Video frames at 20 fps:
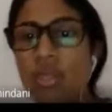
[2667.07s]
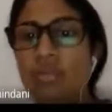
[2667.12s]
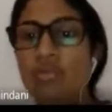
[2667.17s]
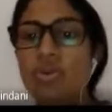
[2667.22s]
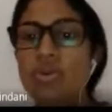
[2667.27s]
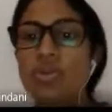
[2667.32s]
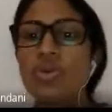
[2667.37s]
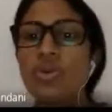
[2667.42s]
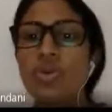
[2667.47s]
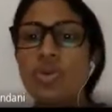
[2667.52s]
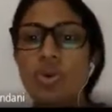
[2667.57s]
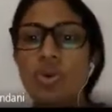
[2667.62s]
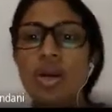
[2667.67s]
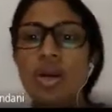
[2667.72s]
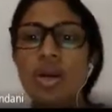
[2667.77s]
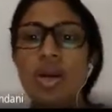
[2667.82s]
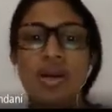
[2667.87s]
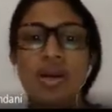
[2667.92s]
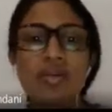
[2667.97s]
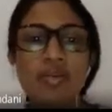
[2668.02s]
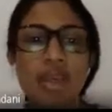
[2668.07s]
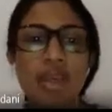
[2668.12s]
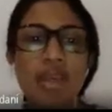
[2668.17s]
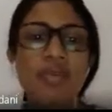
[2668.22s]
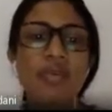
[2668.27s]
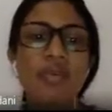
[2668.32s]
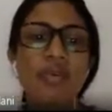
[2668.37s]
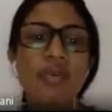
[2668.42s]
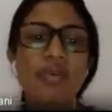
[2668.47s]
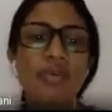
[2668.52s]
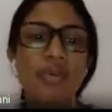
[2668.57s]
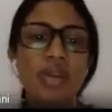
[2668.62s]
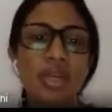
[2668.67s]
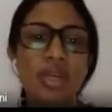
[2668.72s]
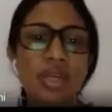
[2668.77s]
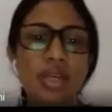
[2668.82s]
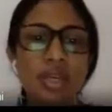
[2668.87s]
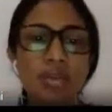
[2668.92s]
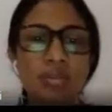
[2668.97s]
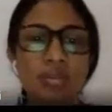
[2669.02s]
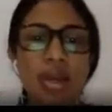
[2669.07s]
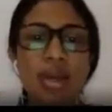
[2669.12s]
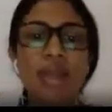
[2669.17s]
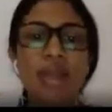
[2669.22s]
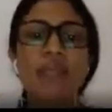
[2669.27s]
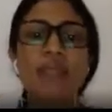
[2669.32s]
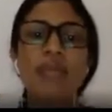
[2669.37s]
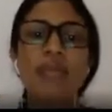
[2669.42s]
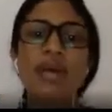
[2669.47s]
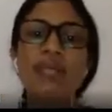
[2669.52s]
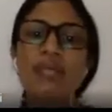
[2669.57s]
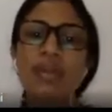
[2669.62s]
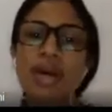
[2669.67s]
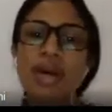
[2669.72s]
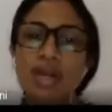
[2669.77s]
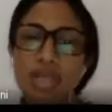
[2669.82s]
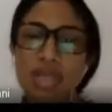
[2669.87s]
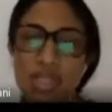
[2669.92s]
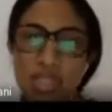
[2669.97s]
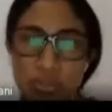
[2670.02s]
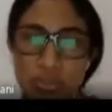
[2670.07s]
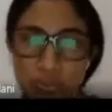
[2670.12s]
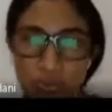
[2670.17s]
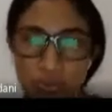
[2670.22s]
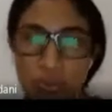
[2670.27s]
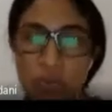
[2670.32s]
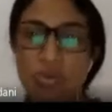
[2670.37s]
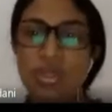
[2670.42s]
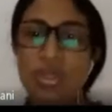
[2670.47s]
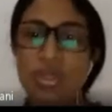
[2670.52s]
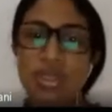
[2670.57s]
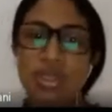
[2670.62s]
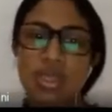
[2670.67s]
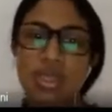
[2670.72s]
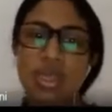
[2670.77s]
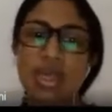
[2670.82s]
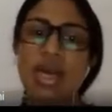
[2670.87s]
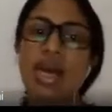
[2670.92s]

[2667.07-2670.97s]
was long run value of determined by market forces.